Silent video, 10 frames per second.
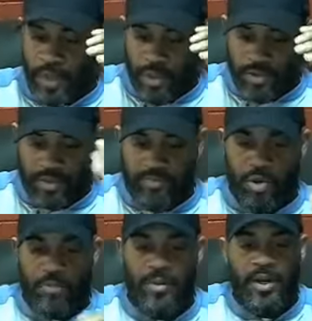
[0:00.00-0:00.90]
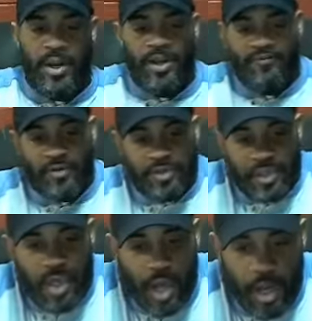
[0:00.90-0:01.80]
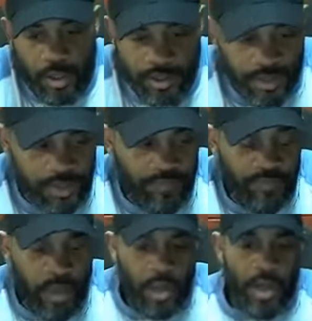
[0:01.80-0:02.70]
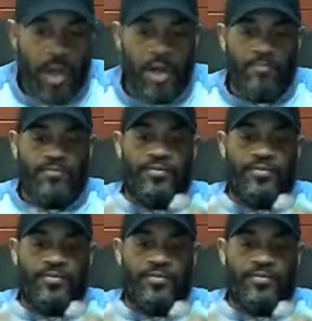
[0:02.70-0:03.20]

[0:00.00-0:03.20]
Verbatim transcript: uh, who support me in the efforts and causes um,